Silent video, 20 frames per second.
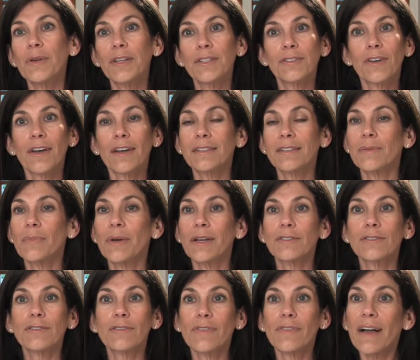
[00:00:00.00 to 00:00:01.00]
talks about
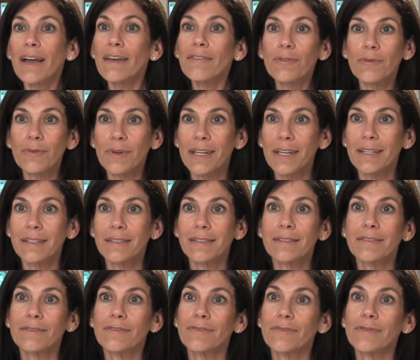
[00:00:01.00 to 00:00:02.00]
survival rates
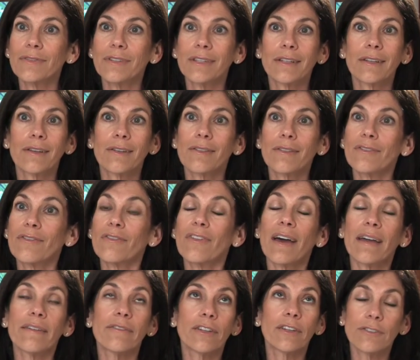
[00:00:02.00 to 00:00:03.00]
of, the
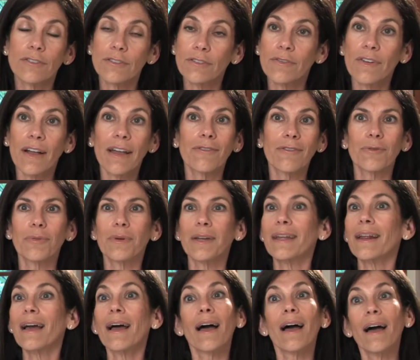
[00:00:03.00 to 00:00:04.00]
5-year survival
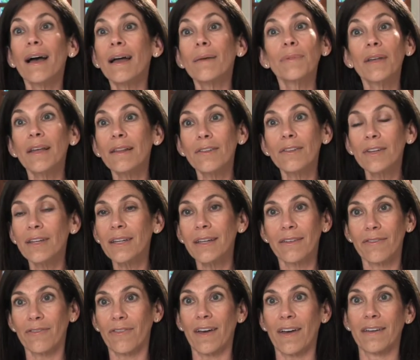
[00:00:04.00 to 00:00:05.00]
rate, I'm not looking
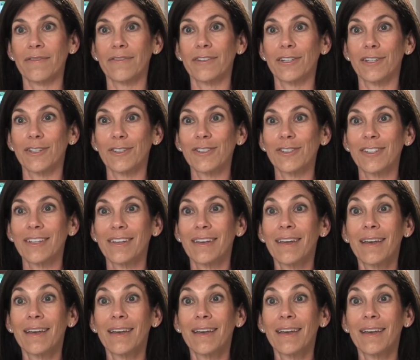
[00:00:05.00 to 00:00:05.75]
at 5 years.